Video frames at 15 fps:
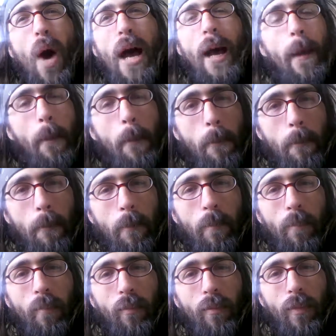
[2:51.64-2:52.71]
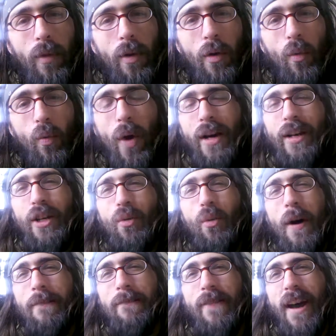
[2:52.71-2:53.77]
Why? Why do
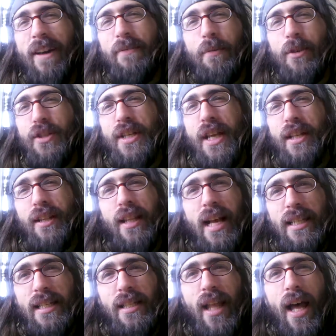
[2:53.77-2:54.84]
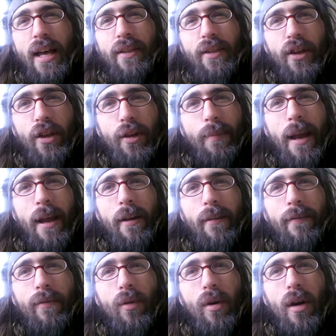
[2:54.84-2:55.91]
you want 5% less light that you're
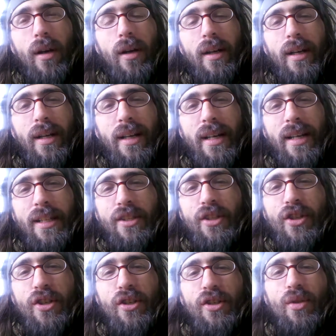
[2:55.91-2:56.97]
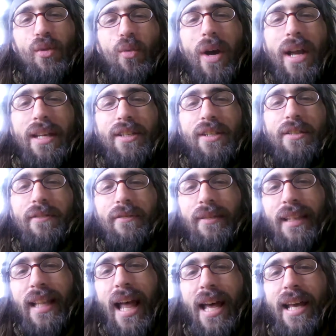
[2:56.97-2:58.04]
paying for? It's just a waste
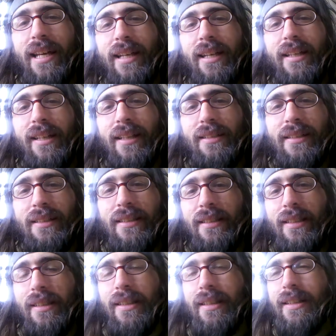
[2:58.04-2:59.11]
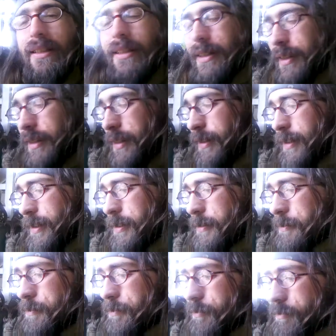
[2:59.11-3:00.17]
of light, you
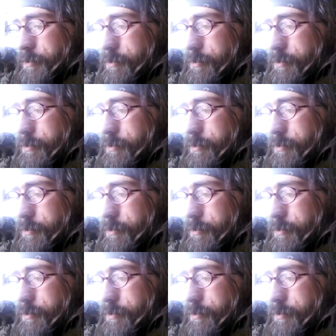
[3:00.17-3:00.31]
know?